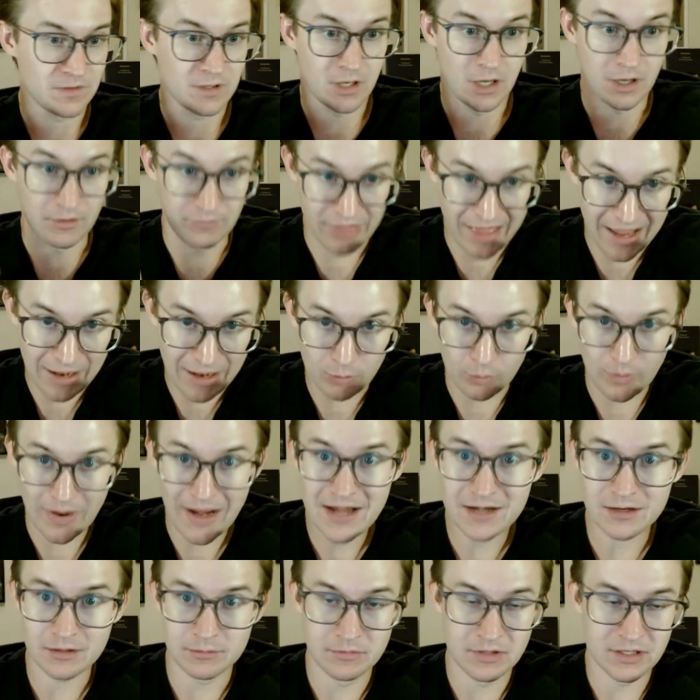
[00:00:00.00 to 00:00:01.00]
of that
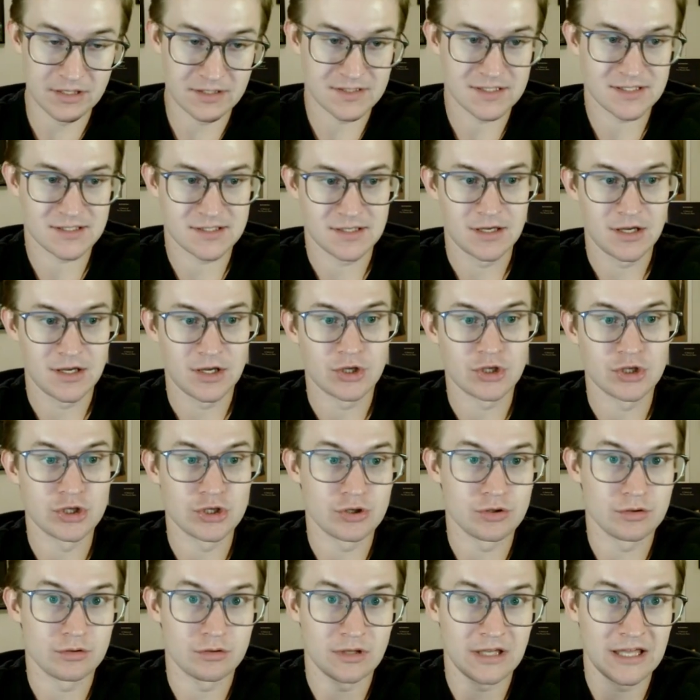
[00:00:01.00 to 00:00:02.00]
randomness.
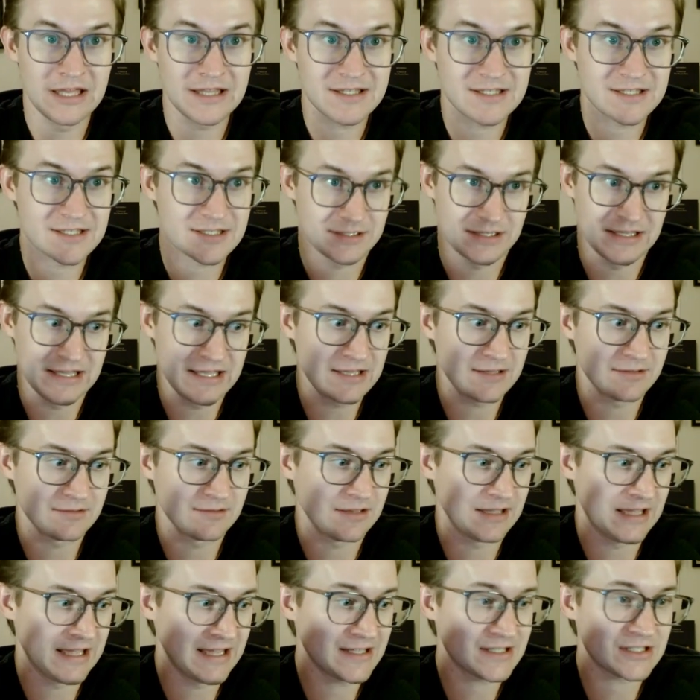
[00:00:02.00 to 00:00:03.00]

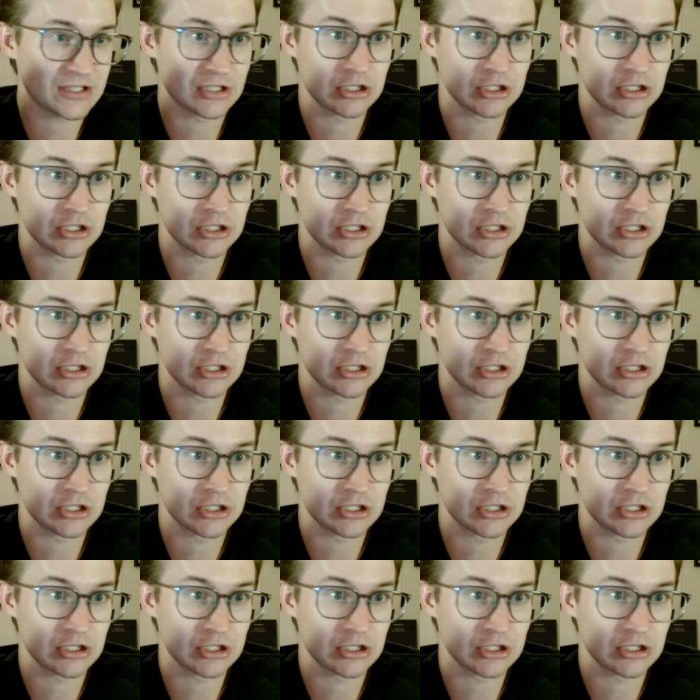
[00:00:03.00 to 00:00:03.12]
it's